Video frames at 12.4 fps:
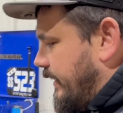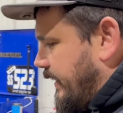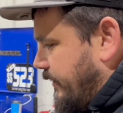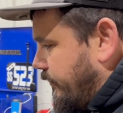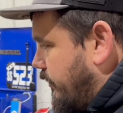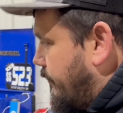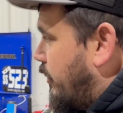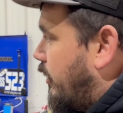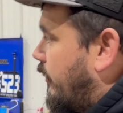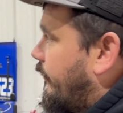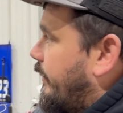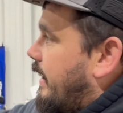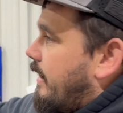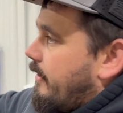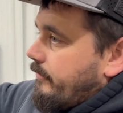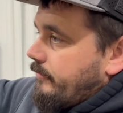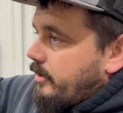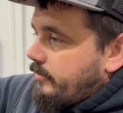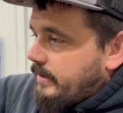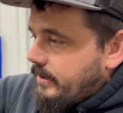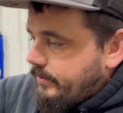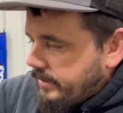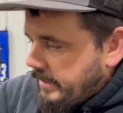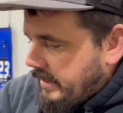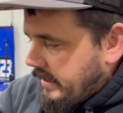line will come all the way out and run around the
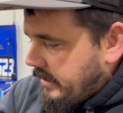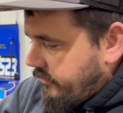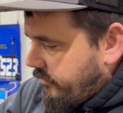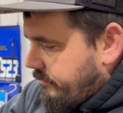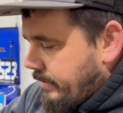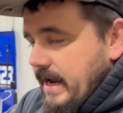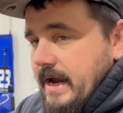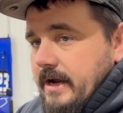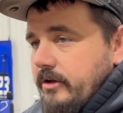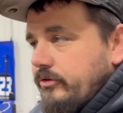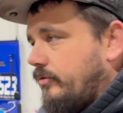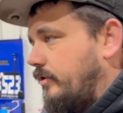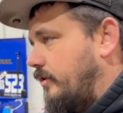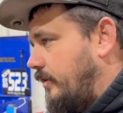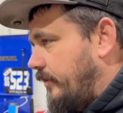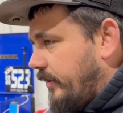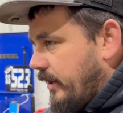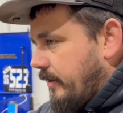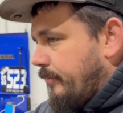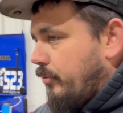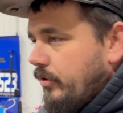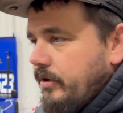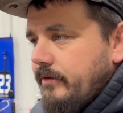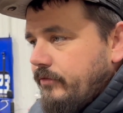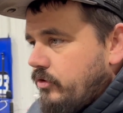cage and back to where at any
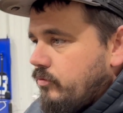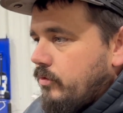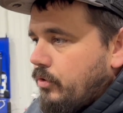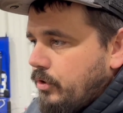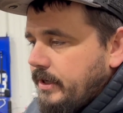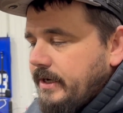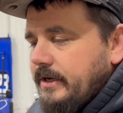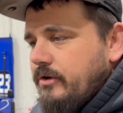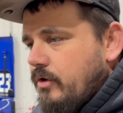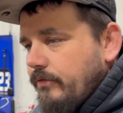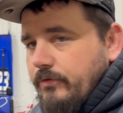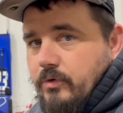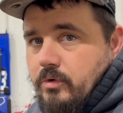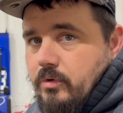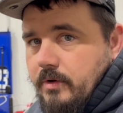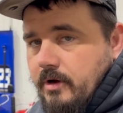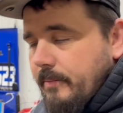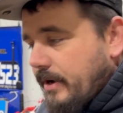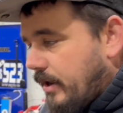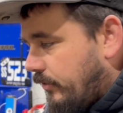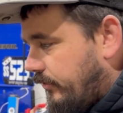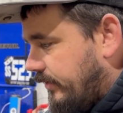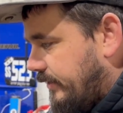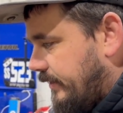point of you rolling, no fuel will come out,